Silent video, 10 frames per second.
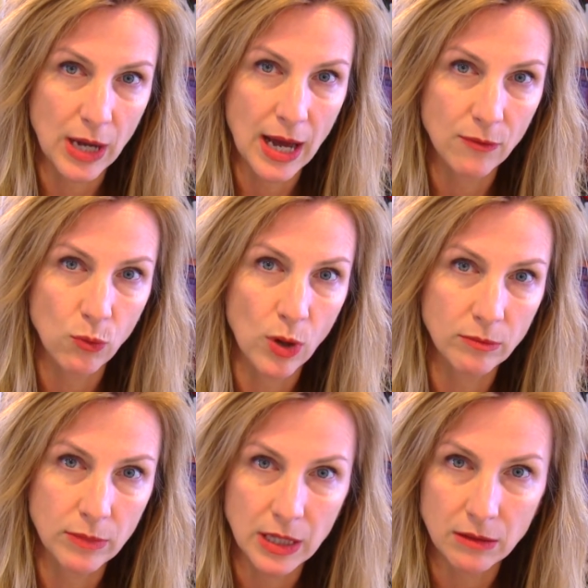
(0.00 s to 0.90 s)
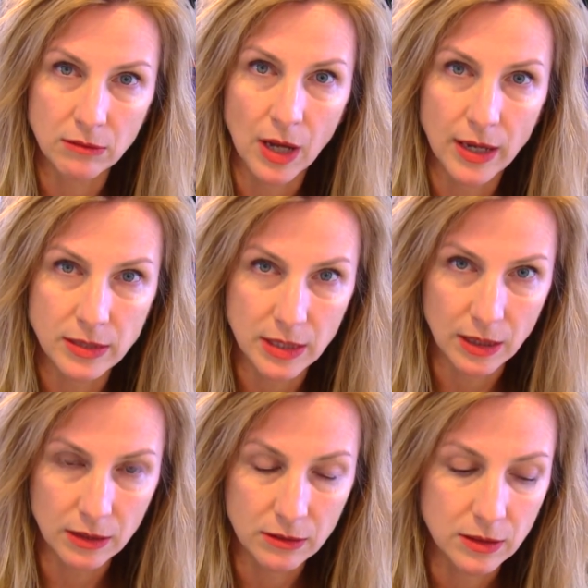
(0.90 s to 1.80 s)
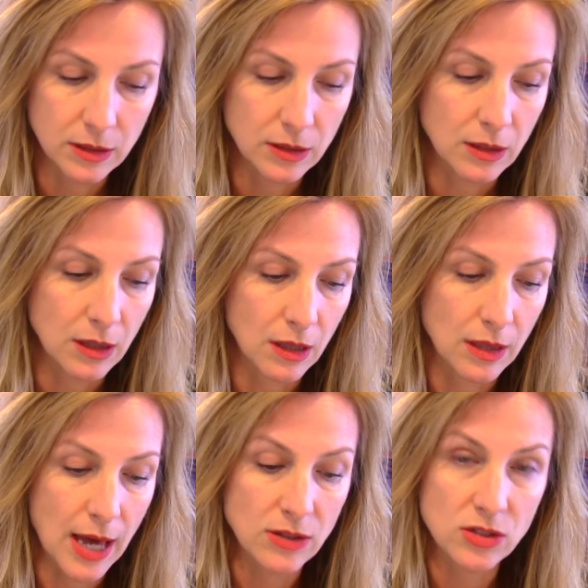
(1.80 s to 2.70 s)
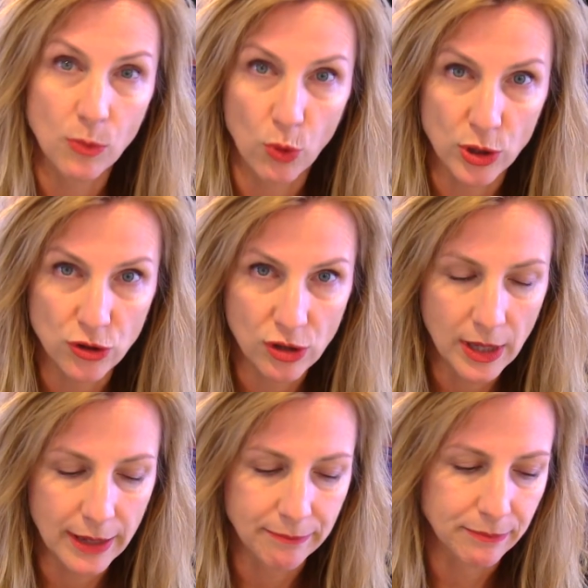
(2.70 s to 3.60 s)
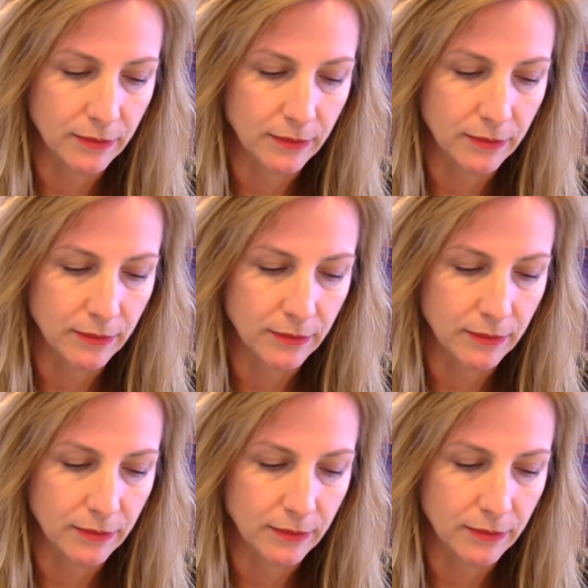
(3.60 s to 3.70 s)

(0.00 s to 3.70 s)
have one main idea that supports your claim.